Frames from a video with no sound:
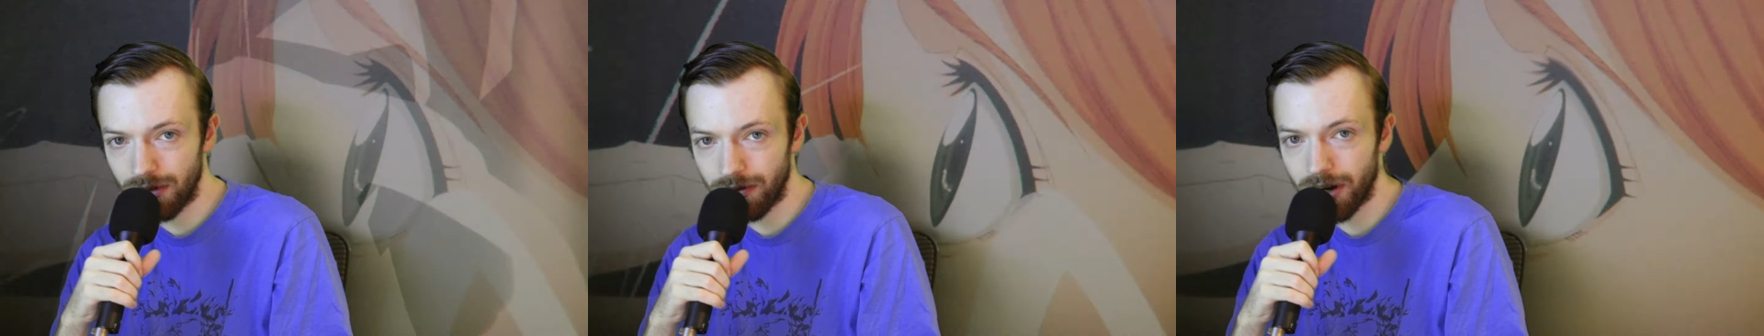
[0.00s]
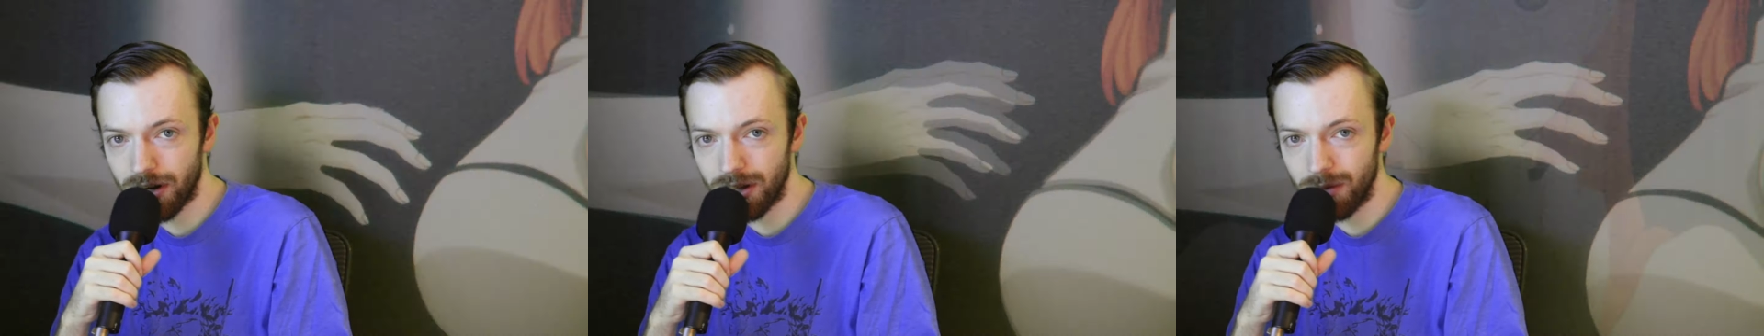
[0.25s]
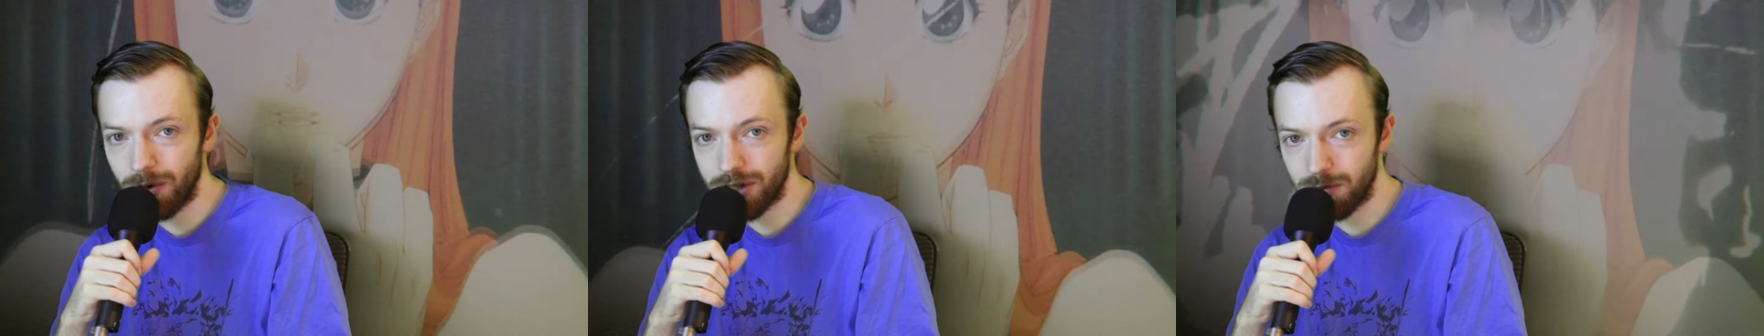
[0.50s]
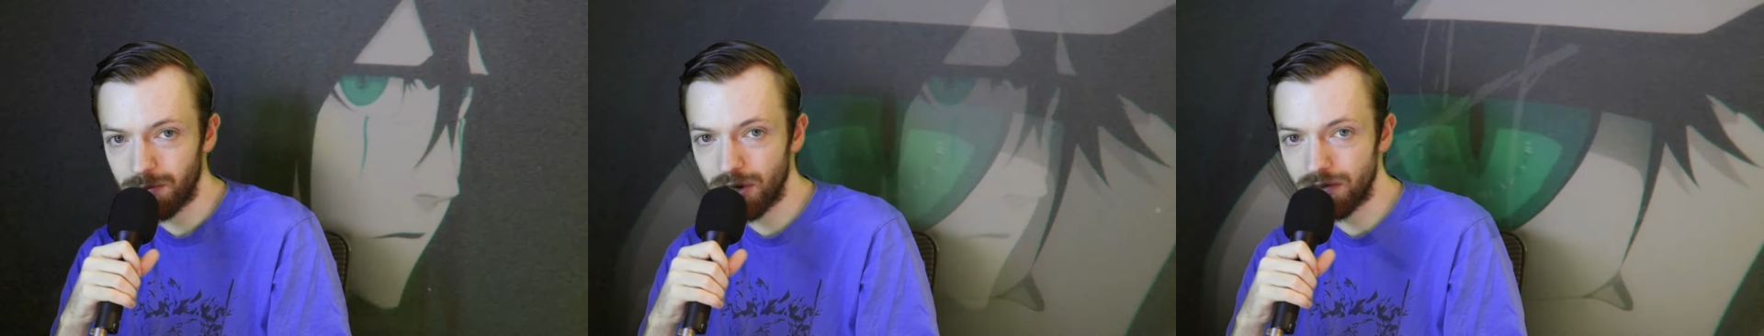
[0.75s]
finally
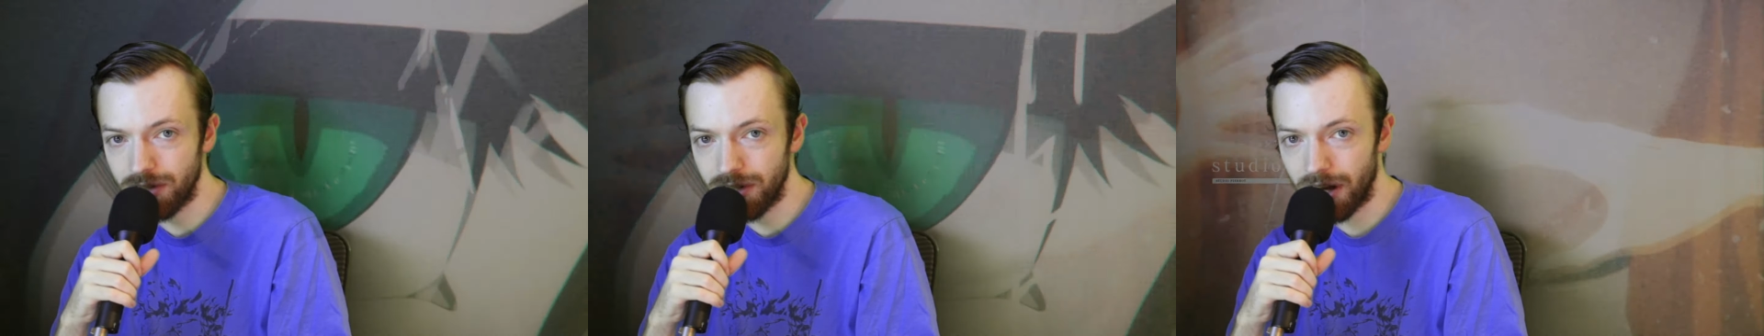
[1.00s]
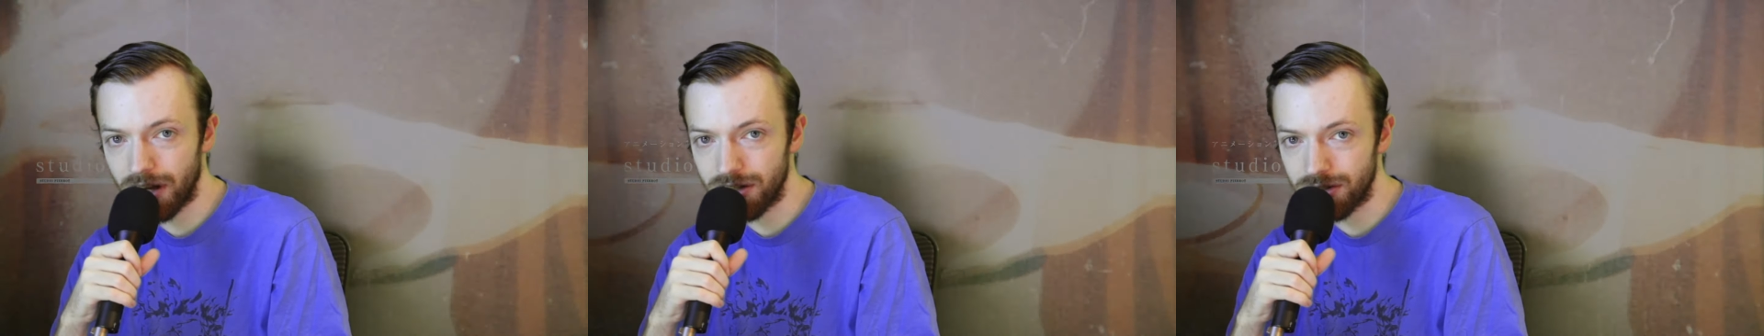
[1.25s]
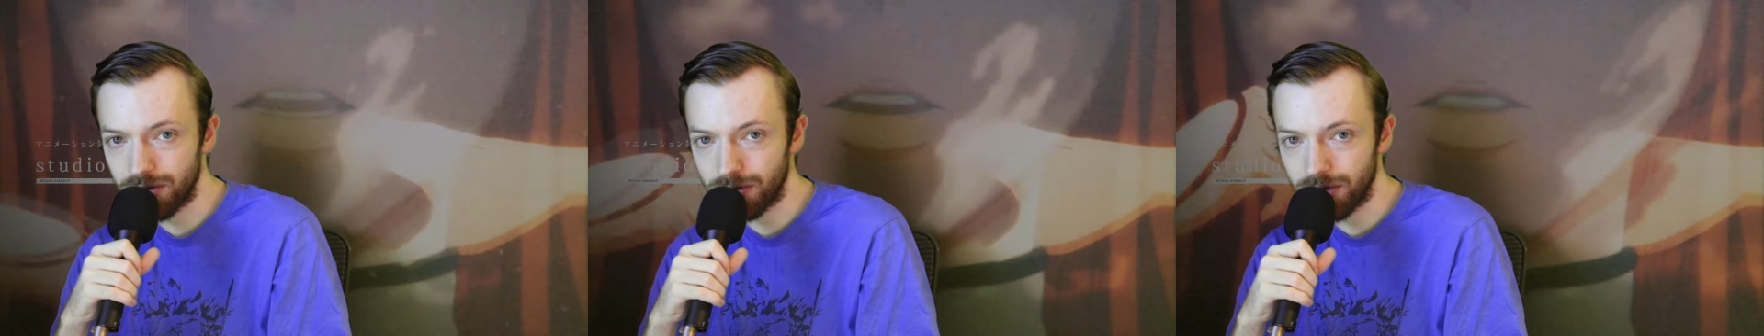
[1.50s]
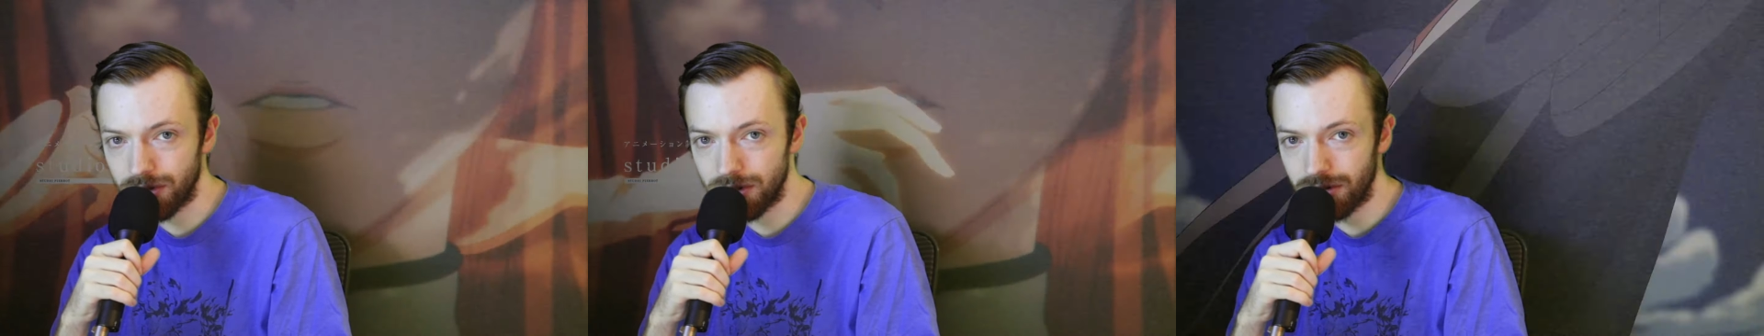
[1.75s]
pushed me over the edge to
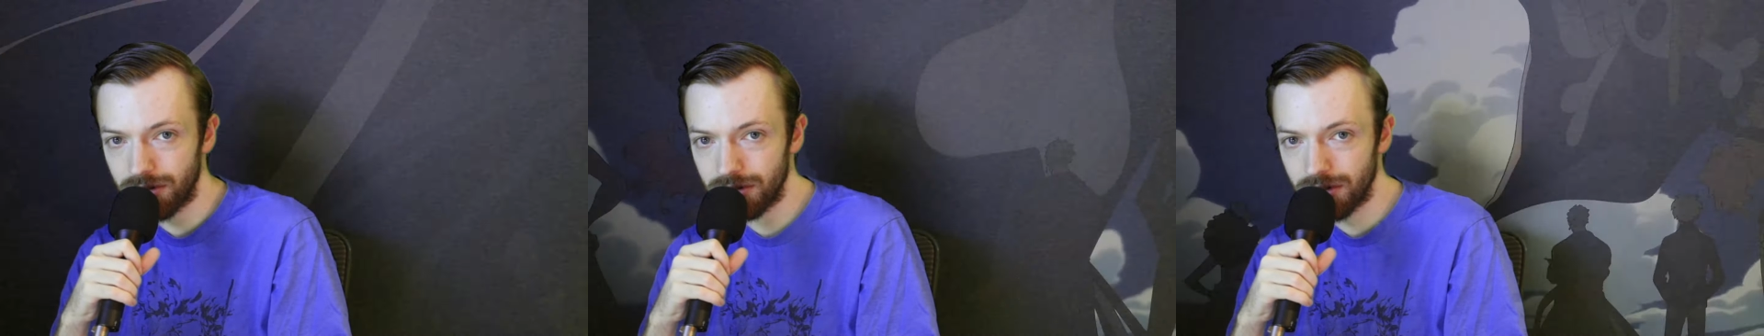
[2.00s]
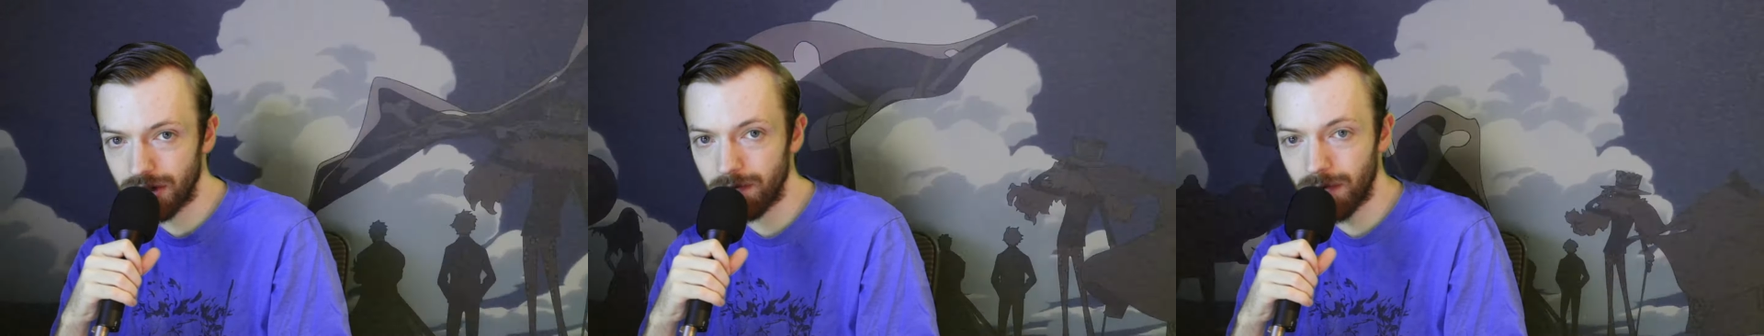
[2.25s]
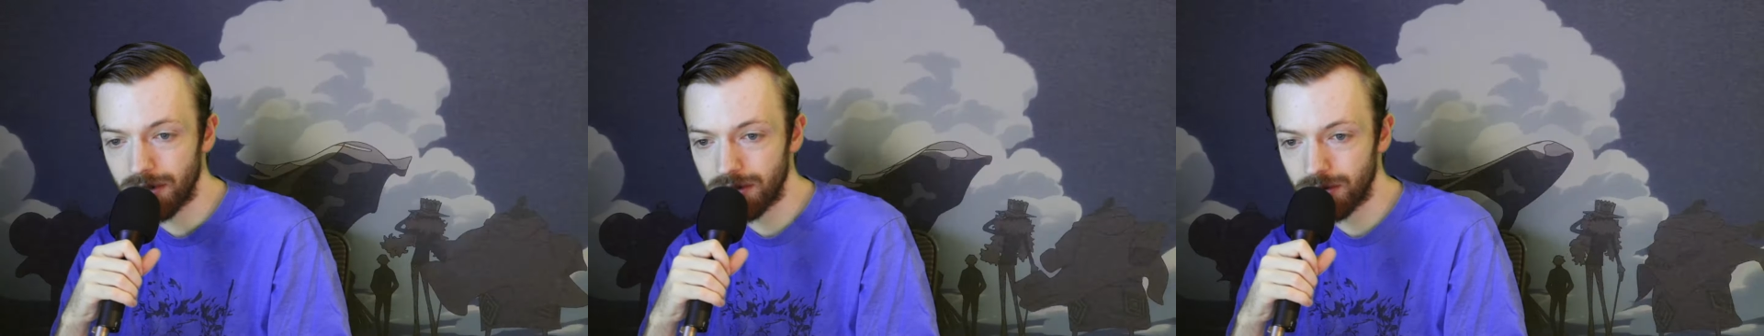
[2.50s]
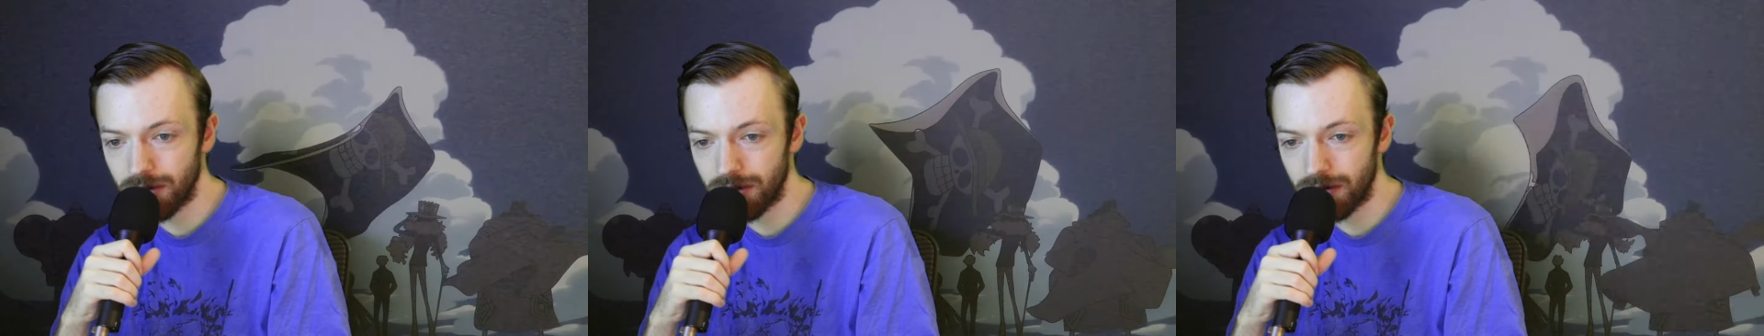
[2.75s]
really commit
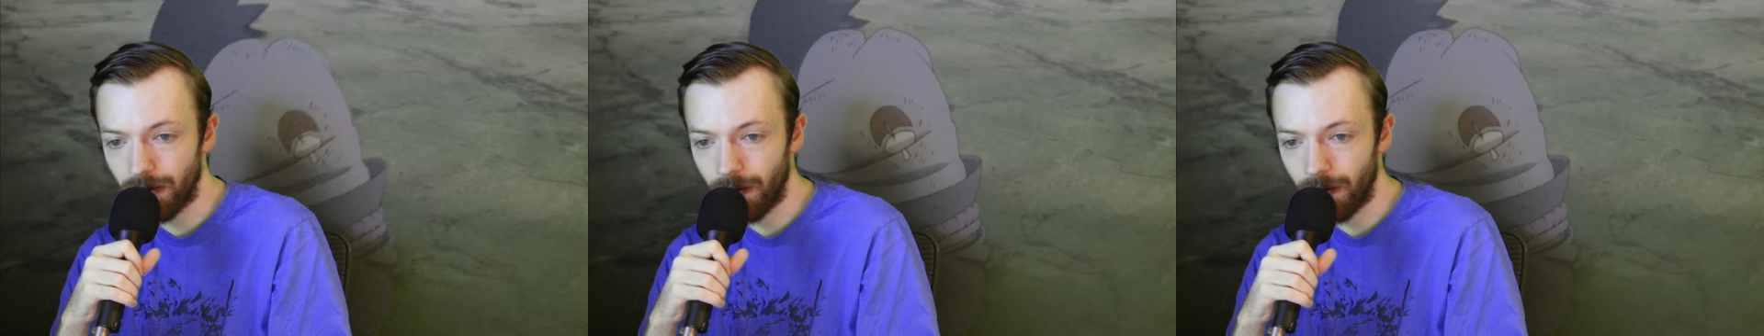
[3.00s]
to it.